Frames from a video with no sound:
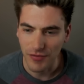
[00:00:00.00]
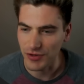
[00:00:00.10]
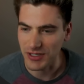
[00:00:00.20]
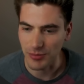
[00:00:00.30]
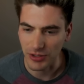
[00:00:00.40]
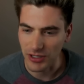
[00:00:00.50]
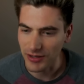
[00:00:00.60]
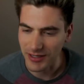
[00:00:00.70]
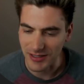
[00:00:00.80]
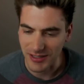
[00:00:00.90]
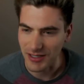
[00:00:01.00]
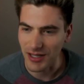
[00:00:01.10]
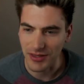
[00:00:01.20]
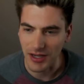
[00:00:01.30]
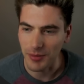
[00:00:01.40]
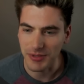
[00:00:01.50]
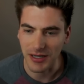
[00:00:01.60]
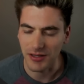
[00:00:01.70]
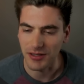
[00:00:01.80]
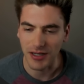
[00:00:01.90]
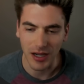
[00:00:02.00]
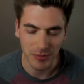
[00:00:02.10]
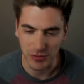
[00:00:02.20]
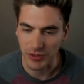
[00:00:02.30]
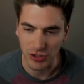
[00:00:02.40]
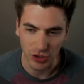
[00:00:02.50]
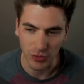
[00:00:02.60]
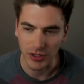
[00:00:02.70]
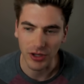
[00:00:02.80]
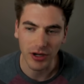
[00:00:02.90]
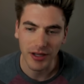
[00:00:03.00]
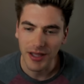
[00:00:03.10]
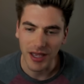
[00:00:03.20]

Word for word: For example, here I can see that the updating the DOM is what took really long.